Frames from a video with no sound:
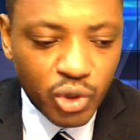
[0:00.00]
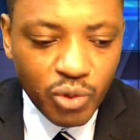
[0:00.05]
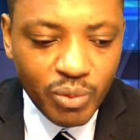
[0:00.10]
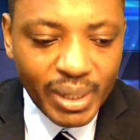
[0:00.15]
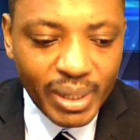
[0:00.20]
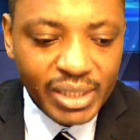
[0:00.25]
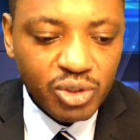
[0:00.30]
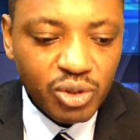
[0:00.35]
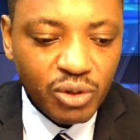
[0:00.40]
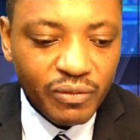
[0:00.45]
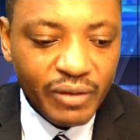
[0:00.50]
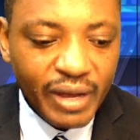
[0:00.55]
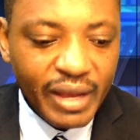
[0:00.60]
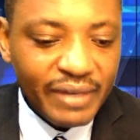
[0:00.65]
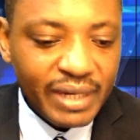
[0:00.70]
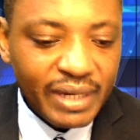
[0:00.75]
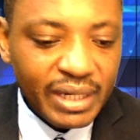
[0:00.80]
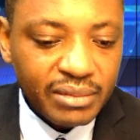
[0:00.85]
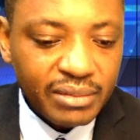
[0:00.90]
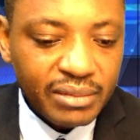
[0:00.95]
human
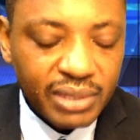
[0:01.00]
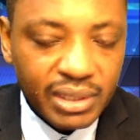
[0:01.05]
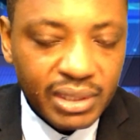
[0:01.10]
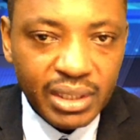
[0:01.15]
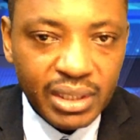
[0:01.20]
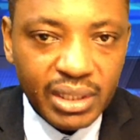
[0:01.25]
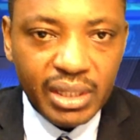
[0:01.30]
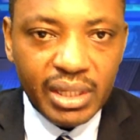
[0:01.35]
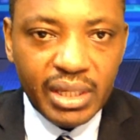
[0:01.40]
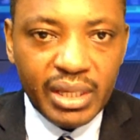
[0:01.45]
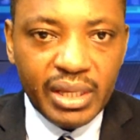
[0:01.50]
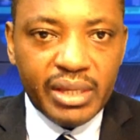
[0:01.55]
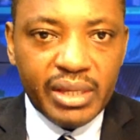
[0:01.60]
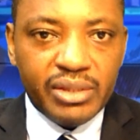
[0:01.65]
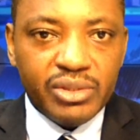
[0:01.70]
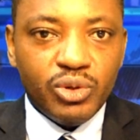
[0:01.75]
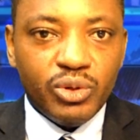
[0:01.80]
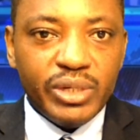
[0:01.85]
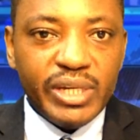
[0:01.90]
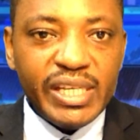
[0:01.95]
survival.
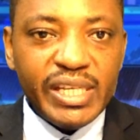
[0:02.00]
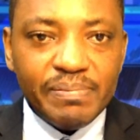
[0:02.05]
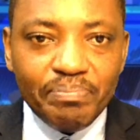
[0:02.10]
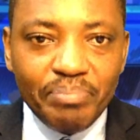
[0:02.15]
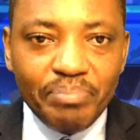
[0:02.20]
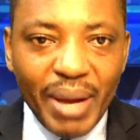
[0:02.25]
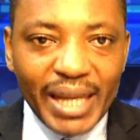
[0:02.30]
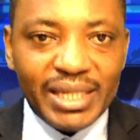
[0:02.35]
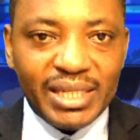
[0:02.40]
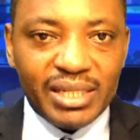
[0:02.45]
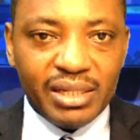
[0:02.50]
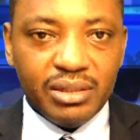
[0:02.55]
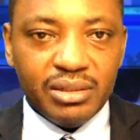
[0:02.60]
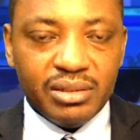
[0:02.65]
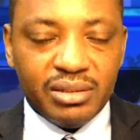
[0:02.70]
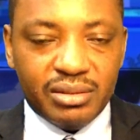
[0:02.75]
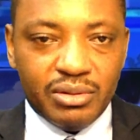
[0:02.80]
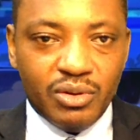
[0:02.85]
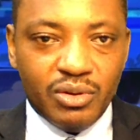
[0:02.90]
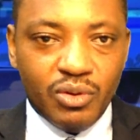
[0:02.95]
So this
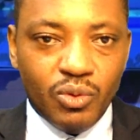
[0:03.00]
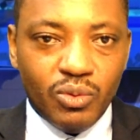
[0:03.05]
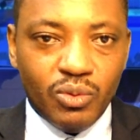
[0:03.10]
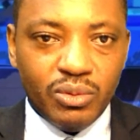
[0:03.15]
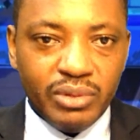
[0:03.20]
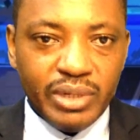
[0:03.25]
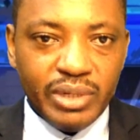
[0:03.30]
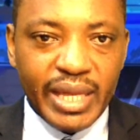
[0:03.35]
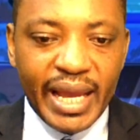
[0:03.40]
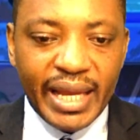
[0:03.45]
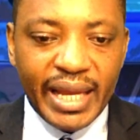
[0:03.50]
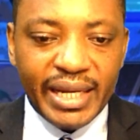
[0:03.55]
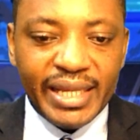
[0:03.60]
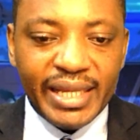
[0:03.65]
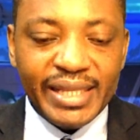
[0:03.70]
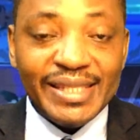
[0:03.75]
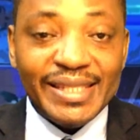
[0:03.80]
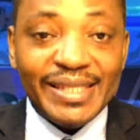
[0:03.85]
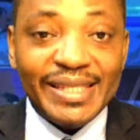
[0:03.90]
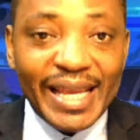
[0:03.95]
battle,
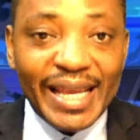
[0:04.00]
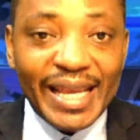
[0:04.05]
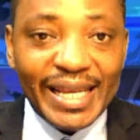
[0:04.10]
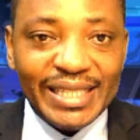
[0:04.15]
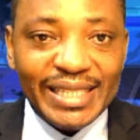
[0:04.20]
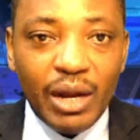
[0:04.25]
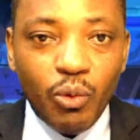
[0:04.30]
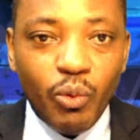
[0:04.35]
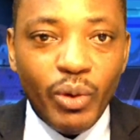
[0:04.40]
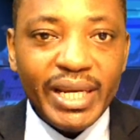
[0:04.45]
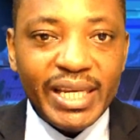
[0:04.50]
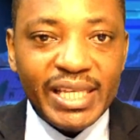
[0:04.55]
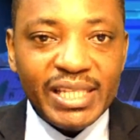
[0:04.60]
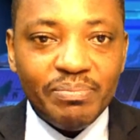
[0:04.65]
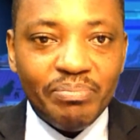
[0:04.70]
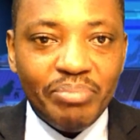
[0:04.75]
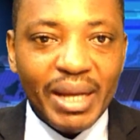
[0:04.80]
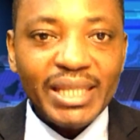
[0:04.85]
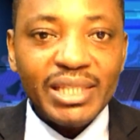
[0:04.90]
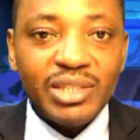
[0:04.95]
the theater where
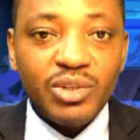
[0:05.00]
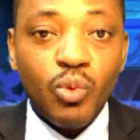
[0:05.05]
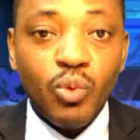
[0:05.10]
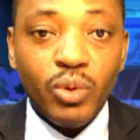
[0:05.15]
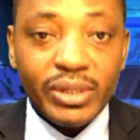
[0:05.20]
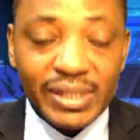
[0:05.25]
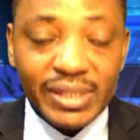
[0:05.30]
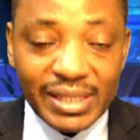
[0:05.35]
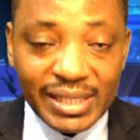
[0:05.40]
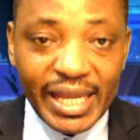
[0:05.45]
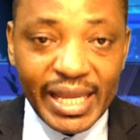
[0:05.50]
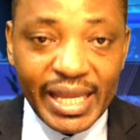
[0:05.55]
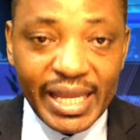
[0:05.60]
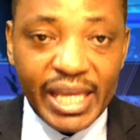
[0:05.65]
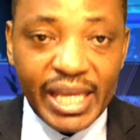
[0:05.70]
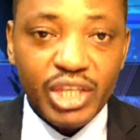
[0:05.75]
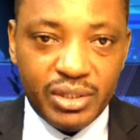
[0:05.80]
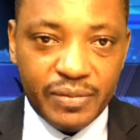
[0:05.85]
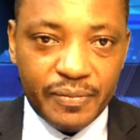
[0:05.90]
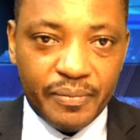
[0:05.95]
this battle was
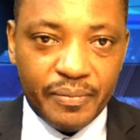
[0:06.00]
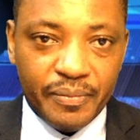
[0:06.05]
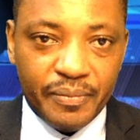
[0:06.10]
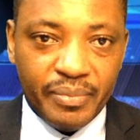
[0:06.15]
staged,